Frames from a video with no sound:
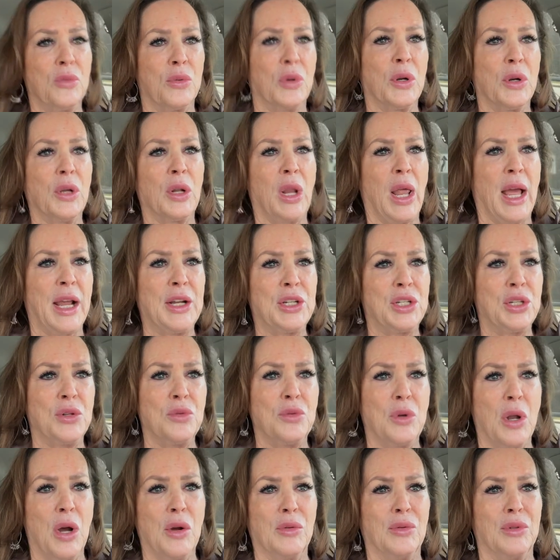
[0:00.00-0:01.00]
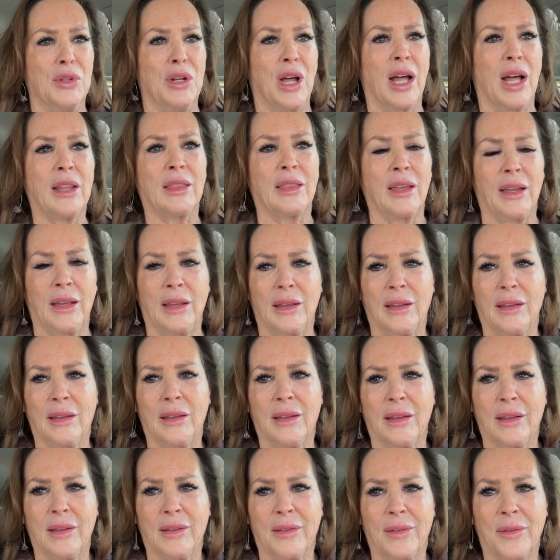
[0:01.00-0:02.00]
realize you know
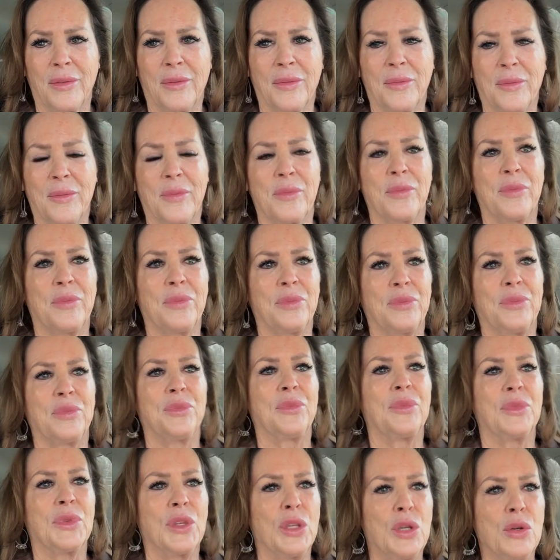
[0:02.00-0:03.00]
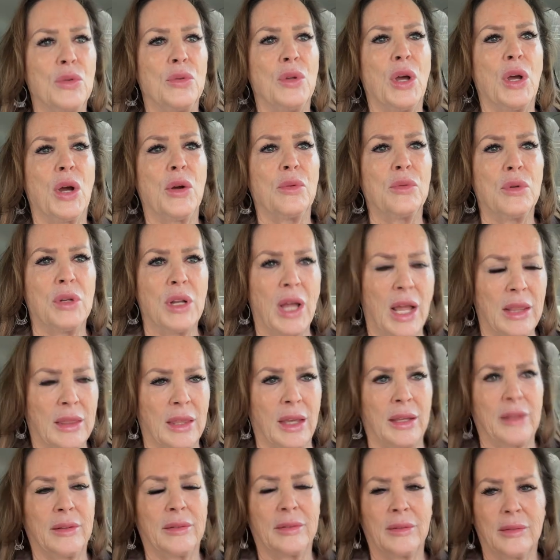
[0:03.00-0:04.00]
nothing. You know
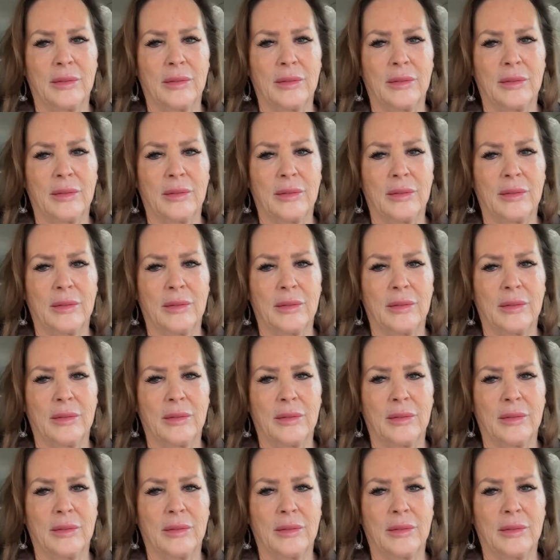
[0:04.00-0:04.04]
nothing.